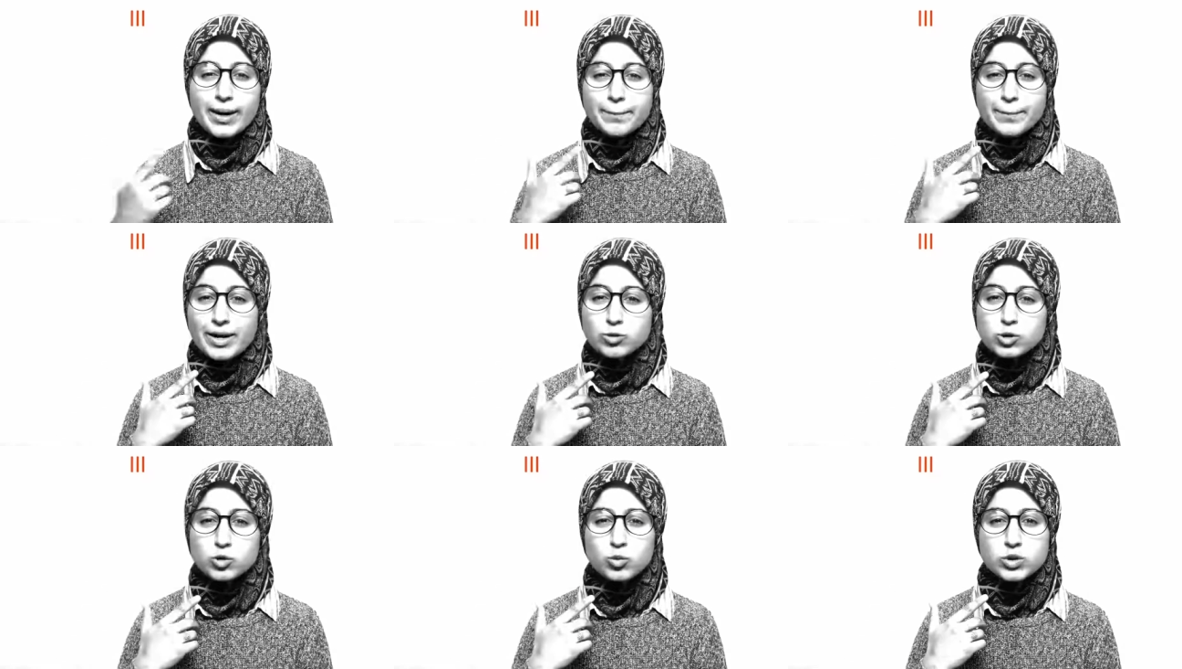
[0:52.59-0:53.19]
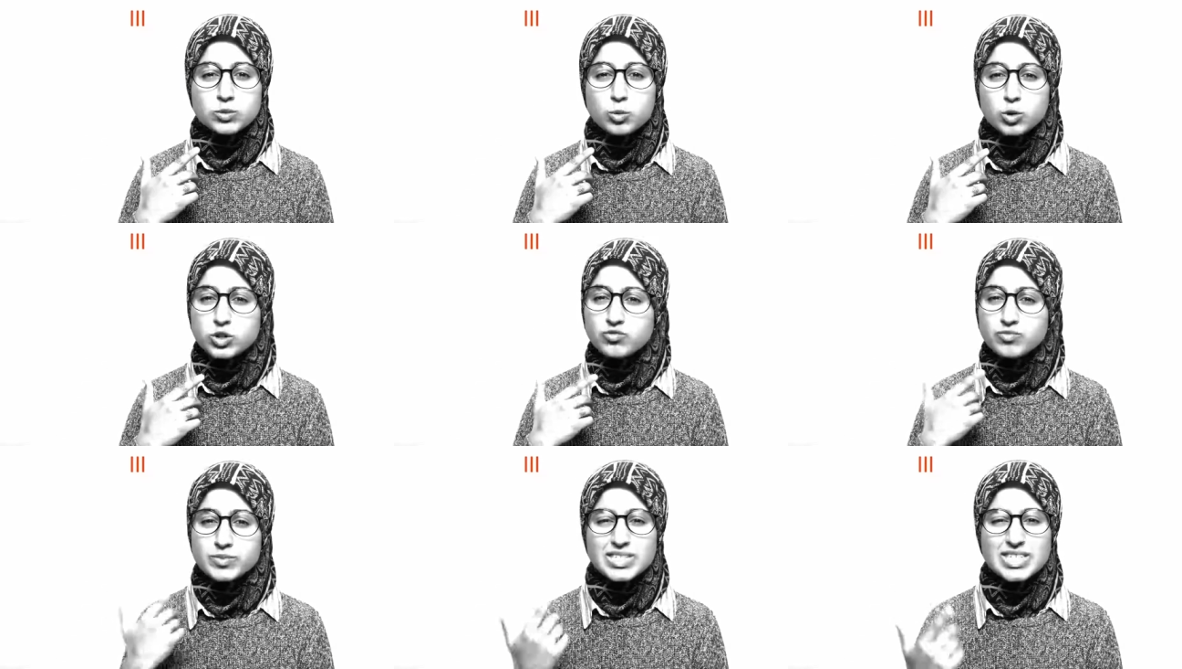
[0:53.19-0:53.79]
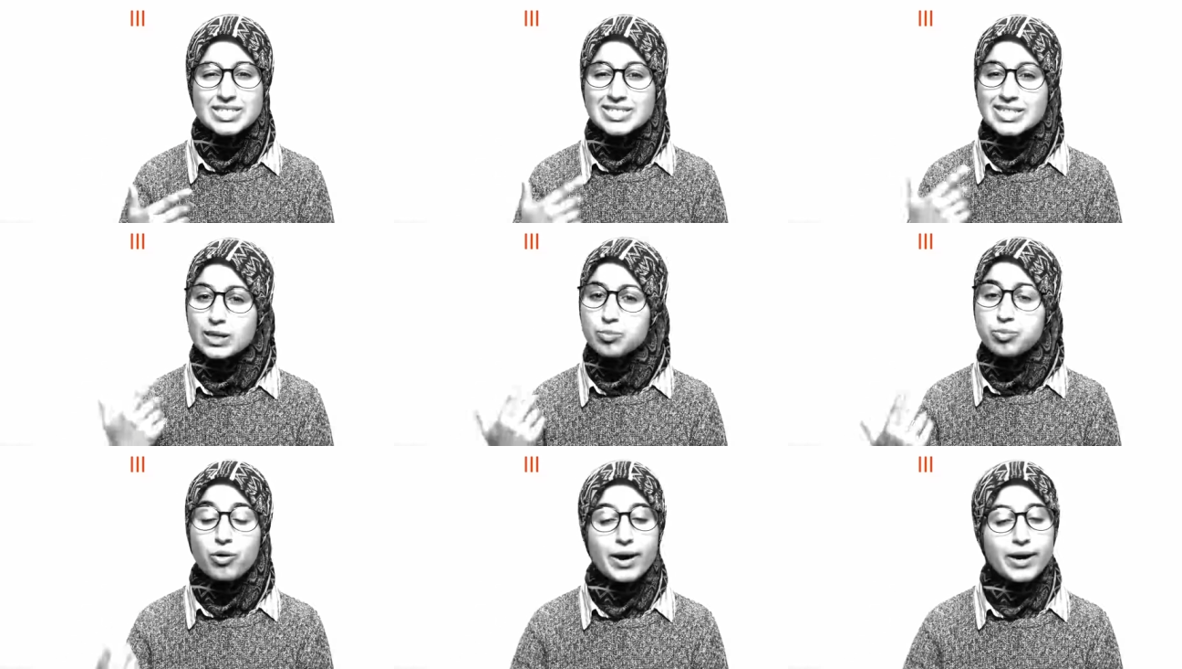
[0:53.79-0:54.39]
Mouths always moist from sincere
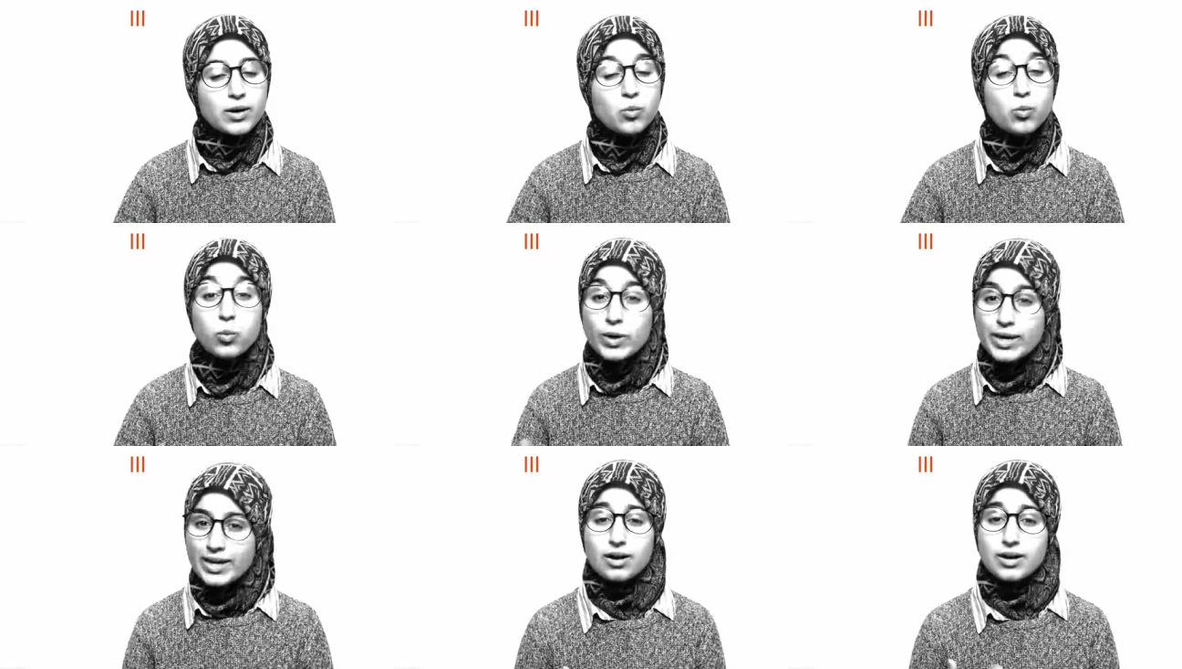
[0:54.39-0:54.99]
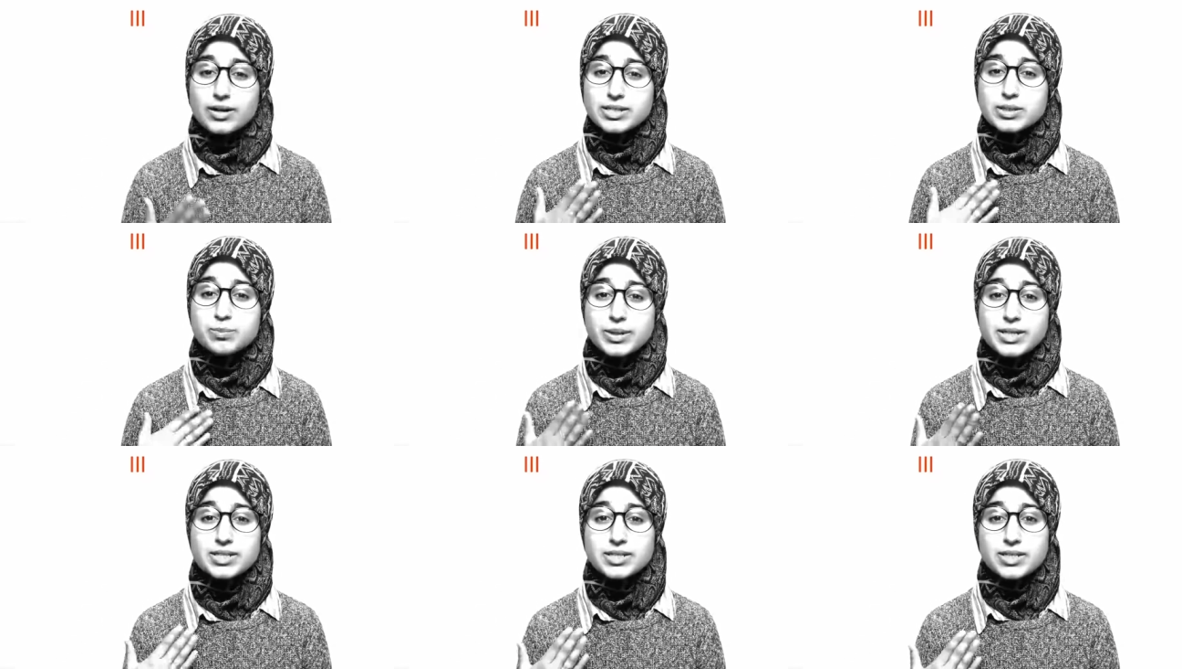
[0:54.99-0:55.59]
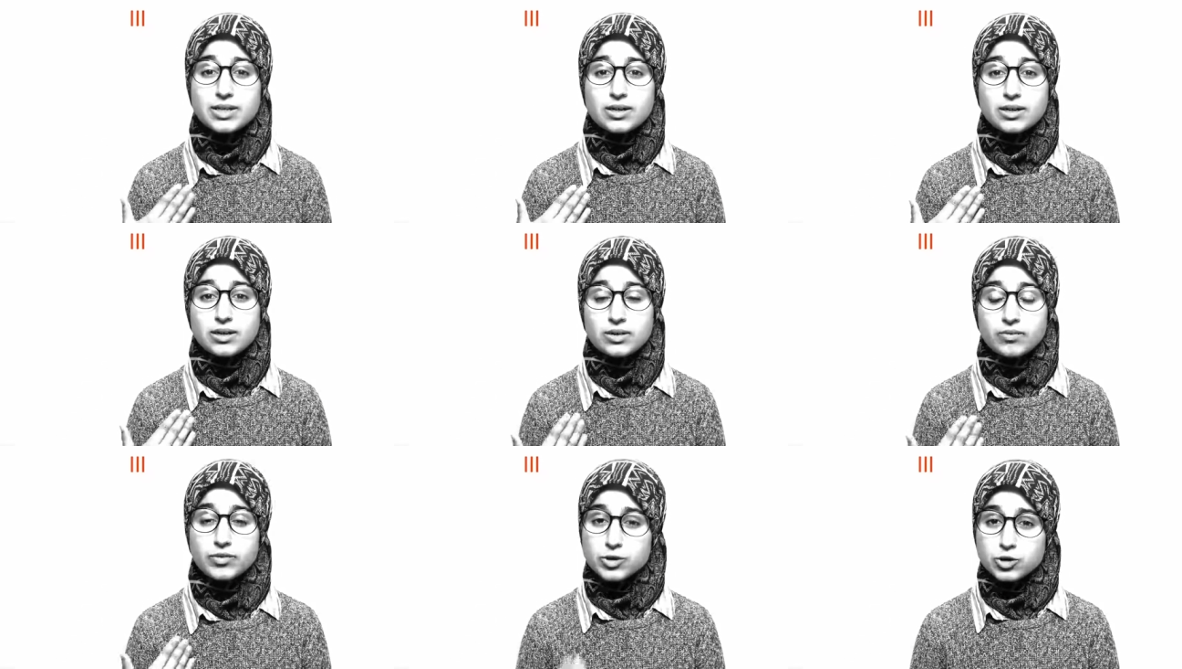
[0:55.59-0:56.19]
prayer. We are hearts
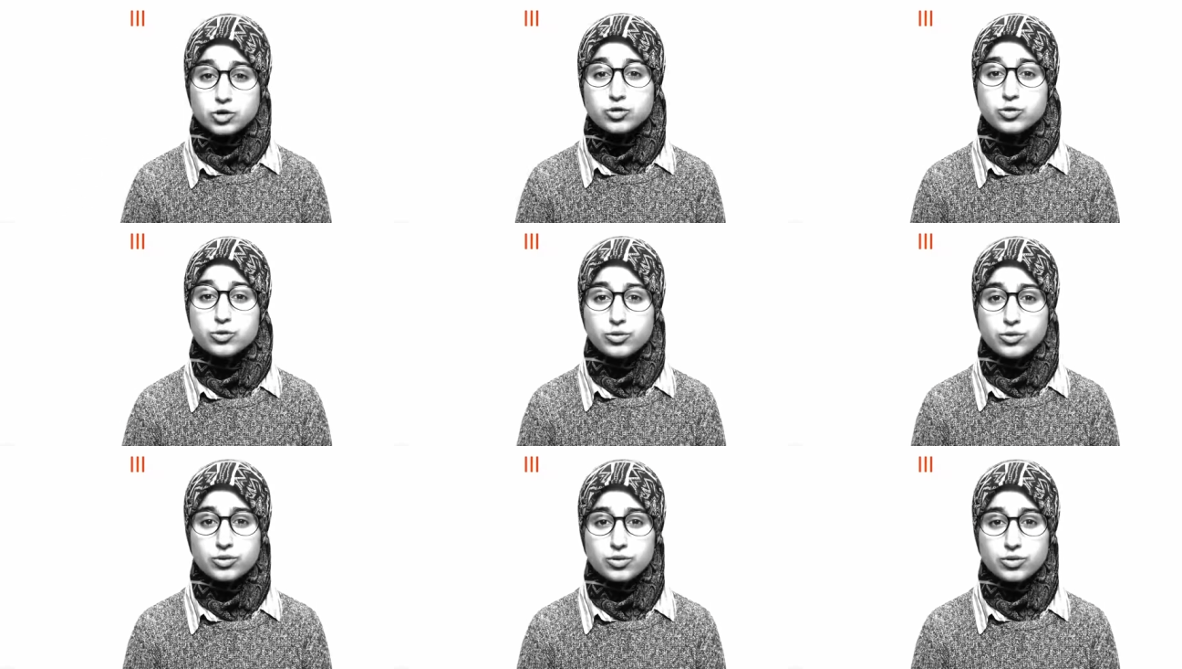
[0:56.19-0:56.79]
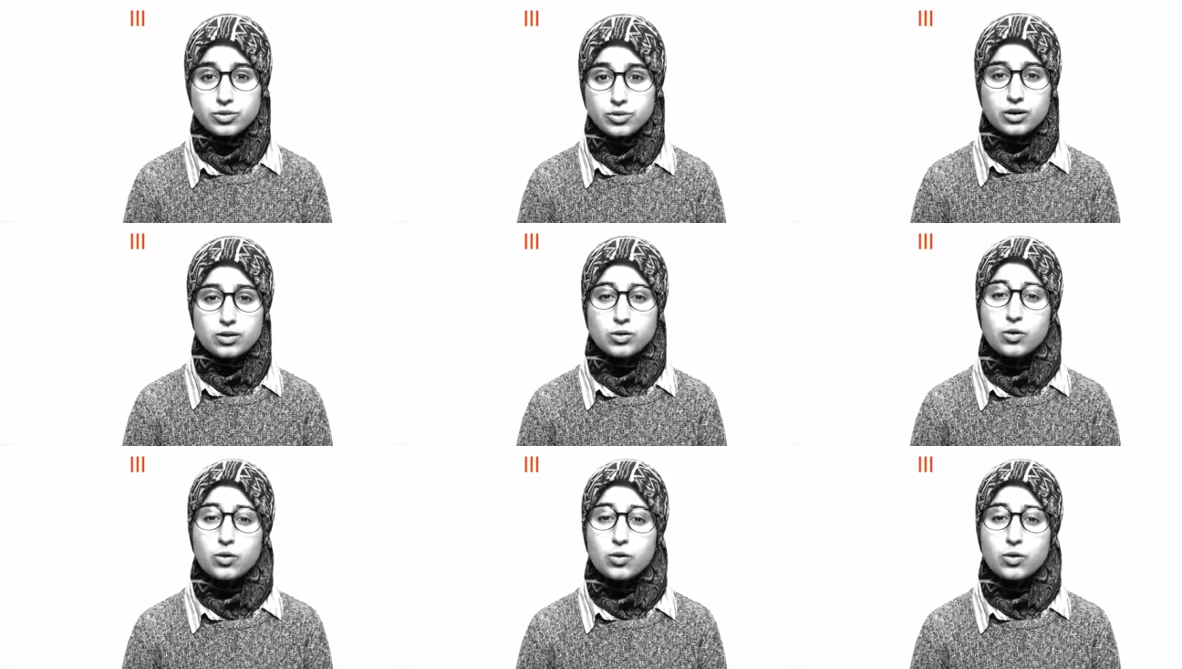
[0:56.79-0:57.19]
beating for the truth.